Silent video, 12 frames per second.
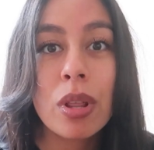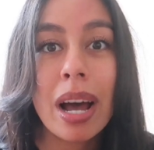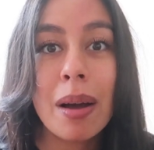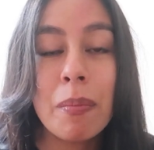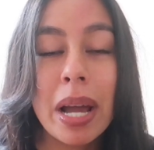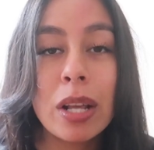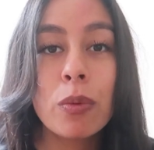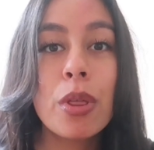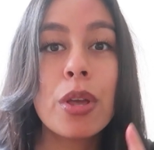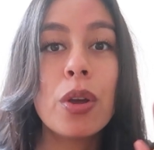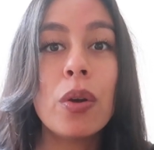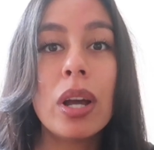that I made
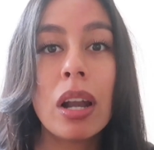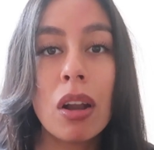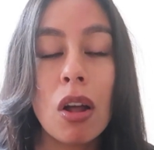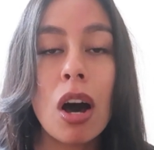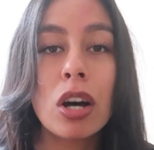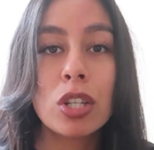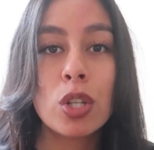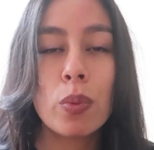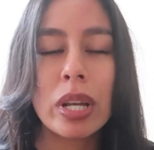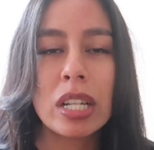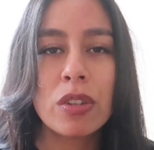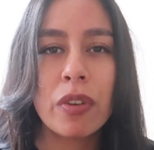with you in last
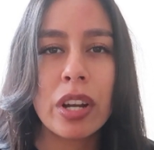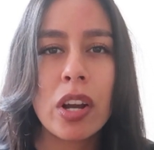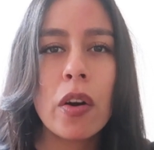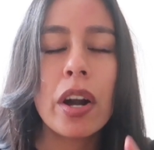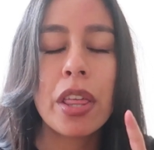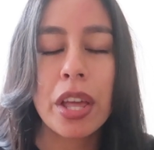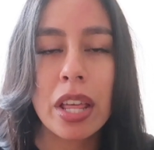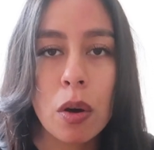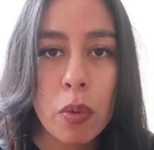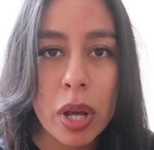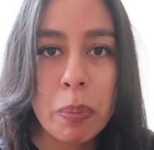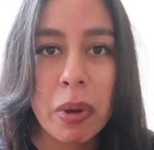week's video, or I think the
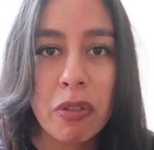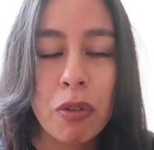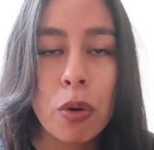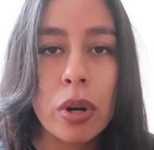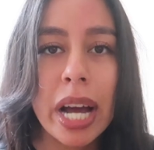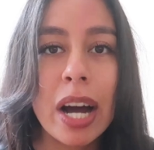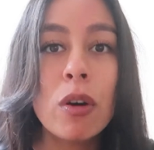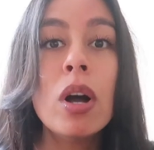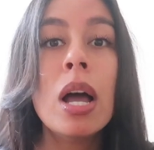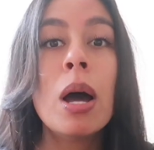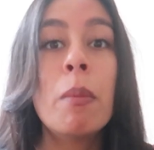week before now,